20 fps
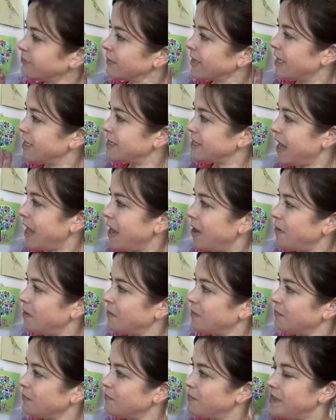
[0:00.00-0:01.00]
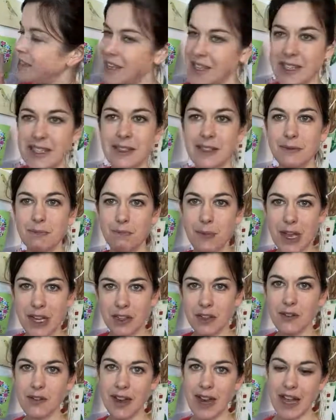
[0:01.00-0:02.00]
is how this
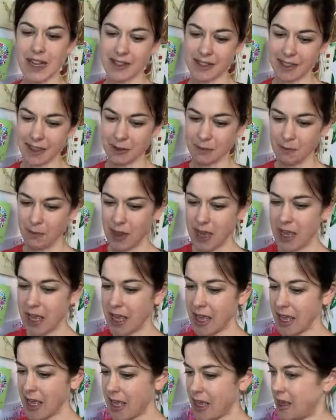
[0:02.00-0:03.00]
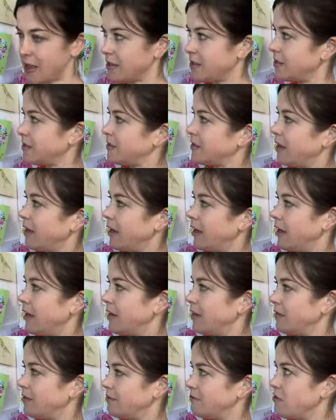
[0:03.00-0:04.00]
picture of an atom is
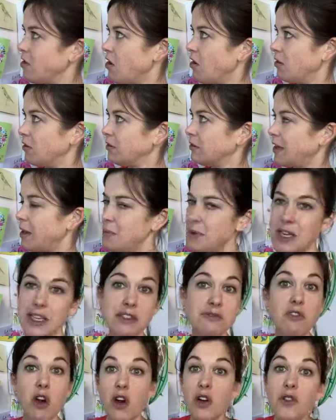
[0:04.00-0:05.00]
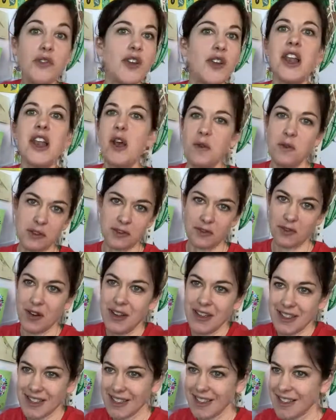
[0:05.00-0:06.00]
wrong. I mean, it's wrong for loads of
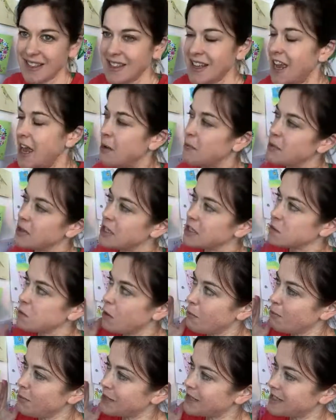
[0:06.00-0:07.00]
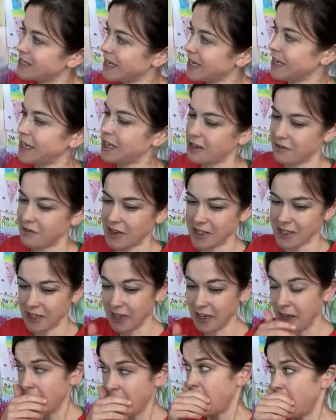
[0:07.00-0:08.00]
reasons, but there's one particular
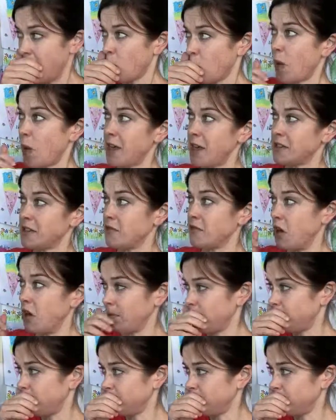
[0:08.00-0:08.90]
reason why it's wrong.